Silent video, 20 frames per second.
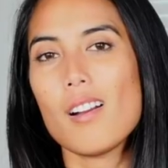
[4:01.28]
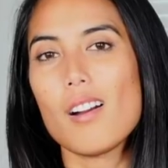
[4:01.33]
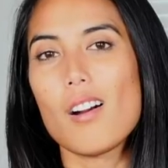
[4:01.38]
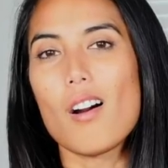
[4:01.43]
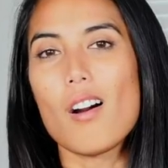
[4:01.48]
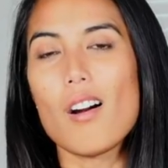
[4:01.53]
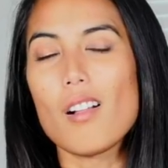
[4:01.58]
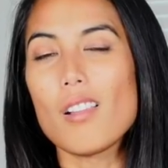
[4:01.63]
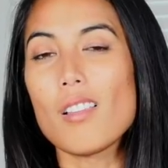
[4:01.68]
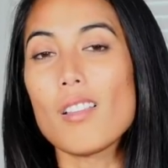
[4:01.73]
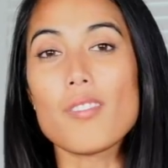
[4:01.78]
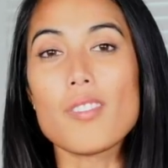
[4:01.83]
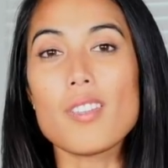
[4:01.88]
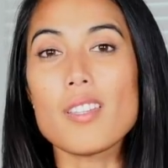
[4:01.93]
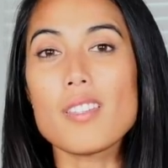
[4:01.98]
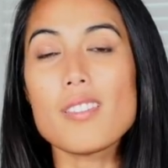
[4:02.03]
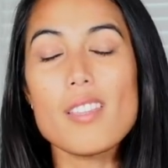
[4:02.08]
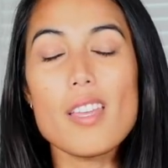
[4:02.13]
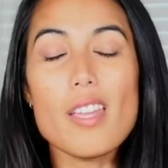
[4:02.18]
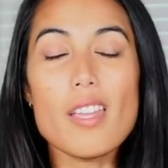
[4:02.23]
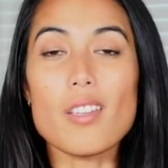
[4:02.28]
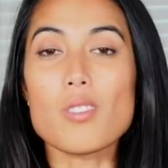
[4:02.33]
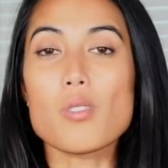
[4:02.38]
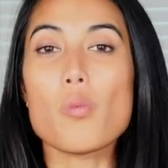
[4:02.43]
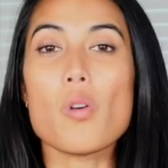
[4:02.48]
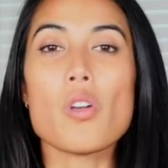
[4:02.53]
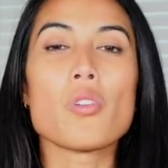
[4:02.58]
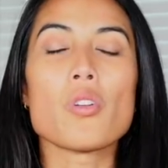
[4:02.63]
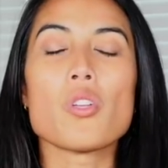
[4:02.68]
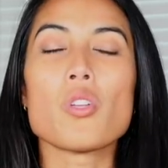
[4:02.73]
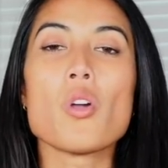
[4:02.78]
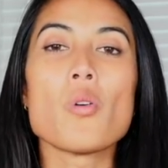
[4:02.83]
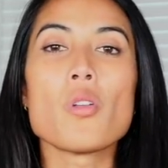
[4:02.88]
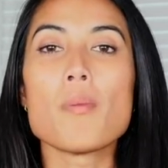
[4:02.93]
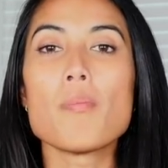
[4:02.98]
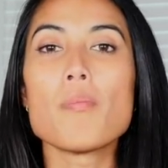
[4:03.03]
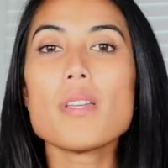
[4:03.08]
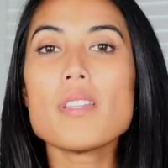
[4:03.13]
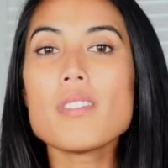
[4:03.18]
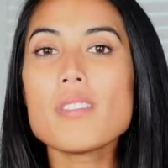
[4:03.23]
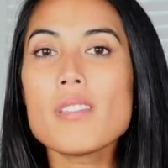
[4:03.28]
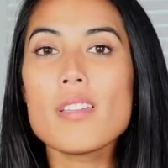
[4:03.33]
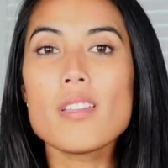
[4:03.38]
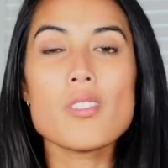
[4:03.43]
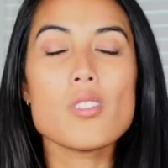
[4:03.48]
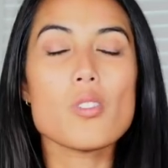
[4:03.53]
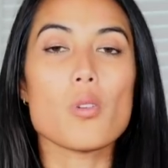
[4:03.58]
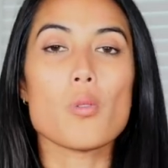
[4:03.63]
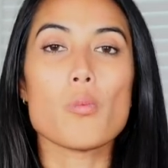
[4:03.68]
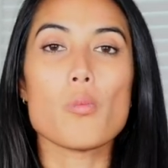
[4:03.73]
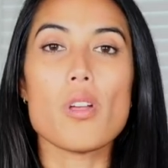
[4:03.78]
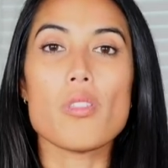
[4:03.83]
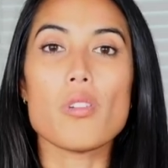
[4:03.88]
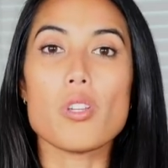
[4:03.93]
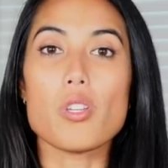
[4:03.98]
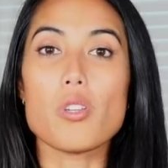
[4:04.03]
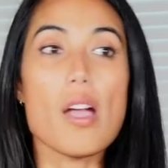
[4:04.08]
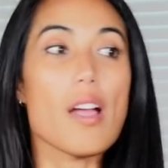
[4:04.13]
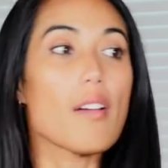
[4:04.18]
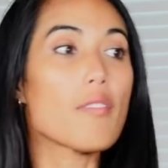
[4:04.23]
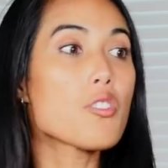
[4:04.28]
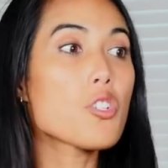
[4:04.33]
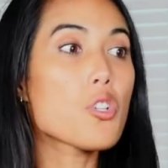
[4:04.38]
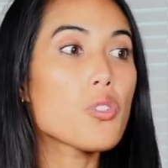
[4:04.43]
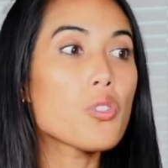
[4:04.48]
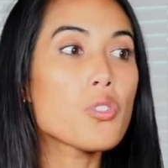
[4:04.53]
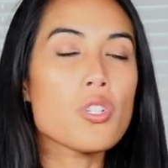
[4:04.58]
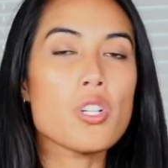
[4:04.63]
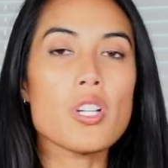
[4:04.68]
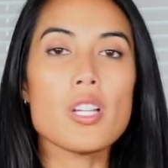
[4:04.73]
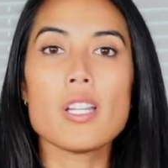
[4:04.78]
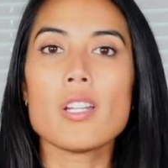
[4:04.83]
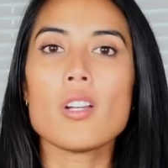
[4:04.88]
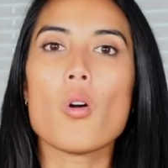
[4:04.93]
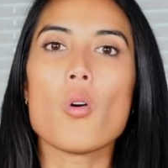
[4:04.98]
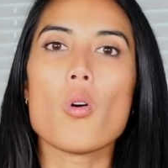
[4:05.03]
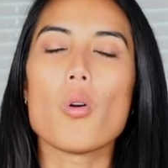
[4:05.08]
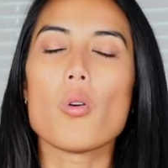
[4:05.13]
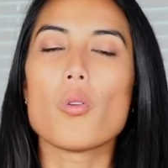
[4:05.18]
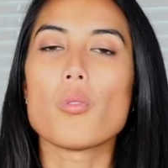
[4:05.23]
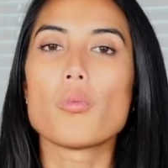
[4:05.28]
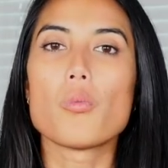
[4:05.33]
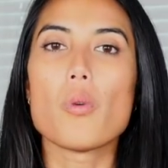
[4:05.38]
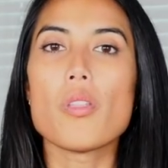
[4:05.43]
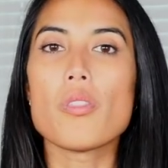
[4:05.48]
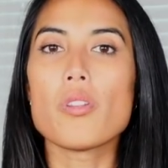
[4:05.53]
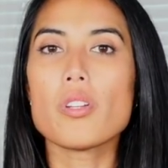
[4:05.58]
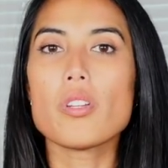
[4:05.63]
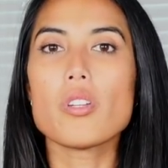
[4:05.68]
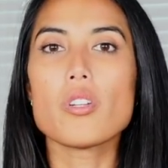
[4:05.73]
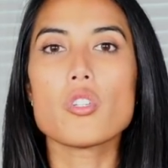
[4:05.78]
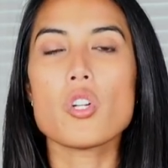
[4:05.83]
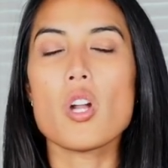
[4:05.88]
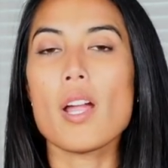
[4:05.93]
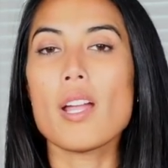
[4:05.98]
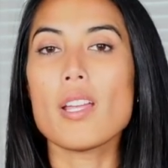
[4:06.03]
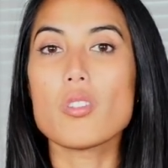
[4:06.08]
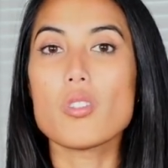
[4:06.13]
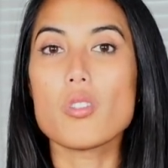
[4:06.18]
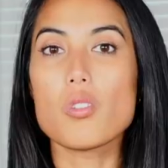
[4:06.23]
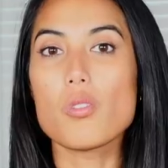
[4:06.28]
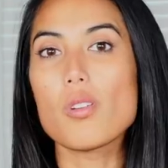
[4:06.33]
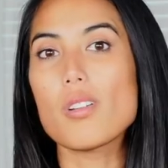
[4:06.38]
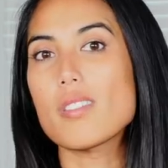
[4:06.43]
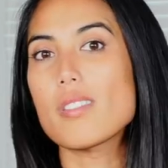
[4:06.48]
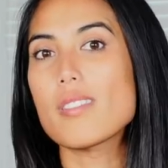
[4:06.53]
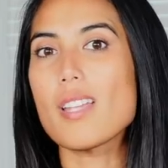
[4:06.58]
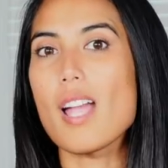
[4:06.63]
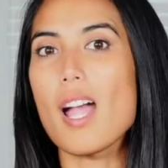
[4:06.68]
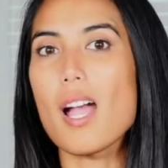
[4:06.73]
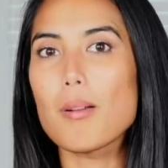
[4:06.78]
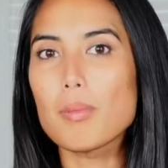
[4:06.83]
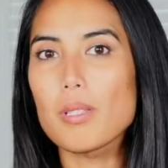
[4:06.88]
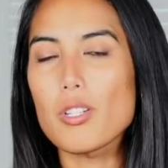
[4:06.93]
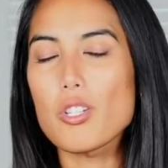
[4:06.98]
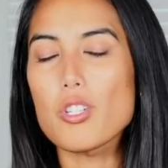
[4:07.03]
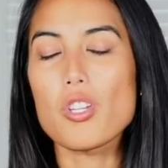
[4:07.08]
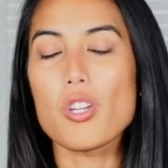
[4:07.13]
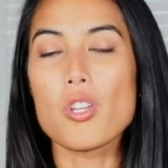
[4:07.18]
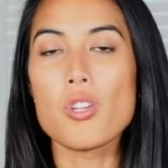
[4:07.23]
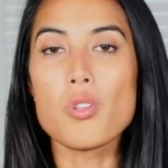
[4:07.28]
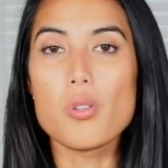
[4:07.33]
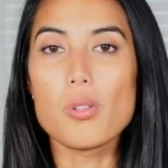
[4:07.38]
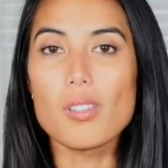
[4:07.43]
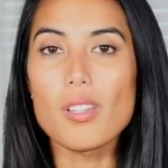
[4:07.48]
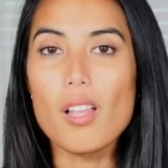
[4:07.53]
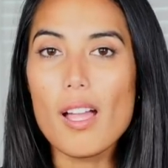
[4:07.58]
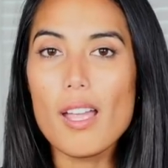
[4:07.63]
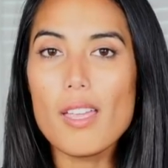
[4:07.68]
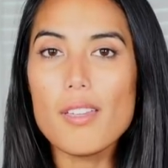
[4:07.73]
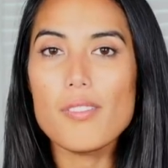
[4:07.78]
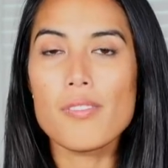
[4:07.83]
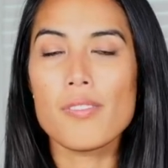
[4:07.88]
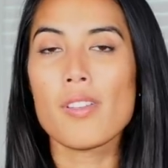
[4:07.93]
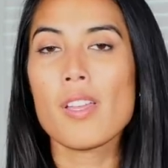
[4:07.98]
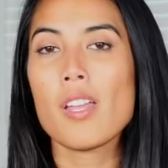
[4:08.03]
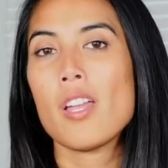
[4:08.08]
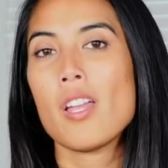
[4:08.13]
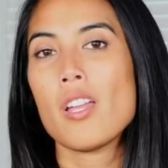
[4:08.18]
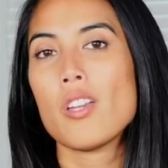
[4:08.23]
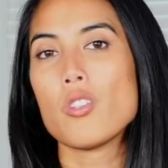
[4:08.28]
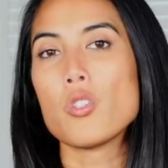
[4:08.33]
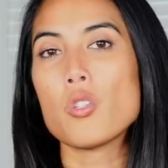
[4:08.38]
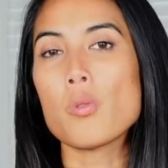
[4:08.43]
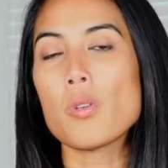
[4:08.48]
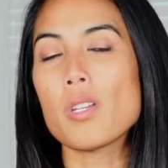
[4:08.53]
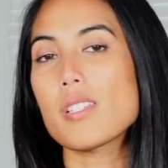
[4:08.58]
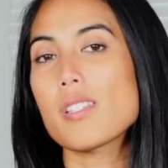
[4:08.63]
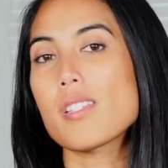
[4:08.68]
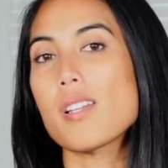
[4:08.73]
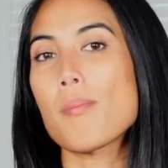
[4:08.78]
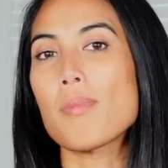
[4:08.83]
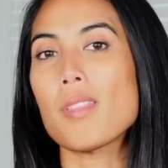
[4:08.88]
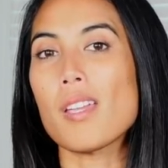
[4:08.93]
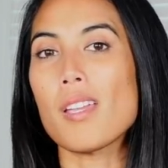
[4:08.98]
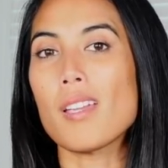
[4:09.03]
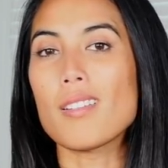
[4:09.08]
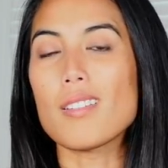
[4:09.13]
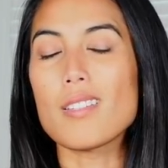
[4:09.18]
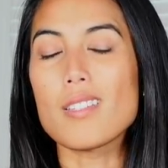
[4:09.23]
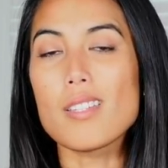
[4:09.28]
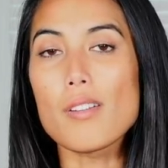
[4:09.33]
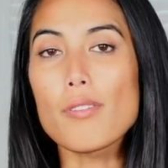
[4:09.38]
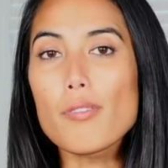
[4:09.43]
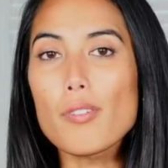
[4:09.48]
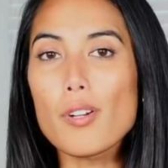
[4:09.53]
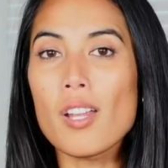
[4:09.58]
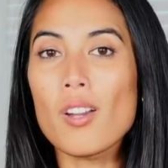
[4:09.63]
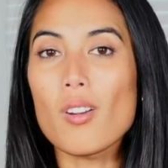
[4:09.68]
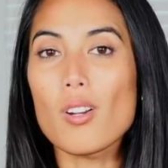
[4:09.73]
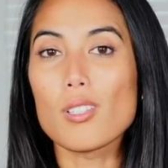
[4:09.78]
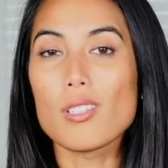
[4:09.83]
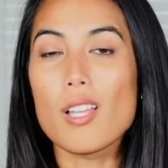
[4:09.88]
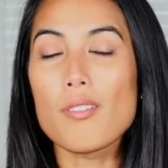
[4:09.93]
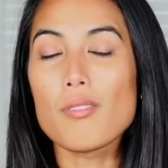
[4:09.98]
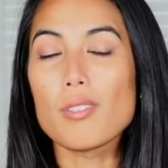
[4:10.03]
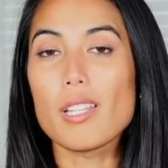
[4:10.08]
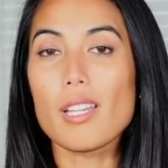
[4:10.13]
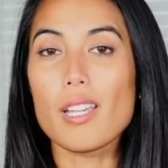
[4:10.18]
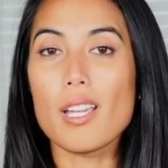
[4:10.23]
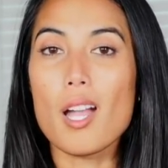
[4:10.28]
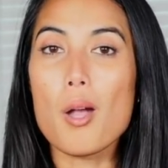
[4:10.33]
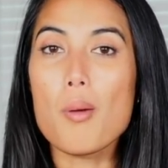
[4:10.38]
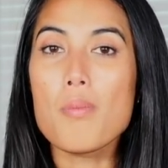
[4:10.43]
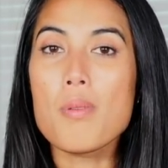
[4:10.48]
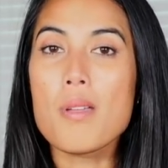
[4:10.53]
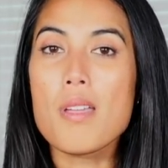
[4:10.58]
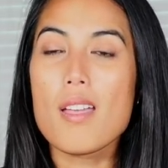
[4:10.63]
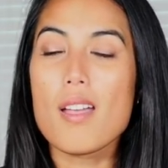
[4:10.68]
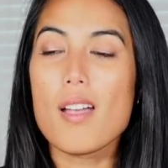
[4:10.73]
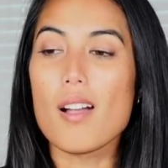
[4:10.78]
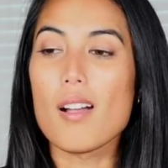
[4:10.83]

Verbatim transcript: all of these things, whether you own a business or whether you have children or whether you're trying to establish a new life, doing something different or leveling up.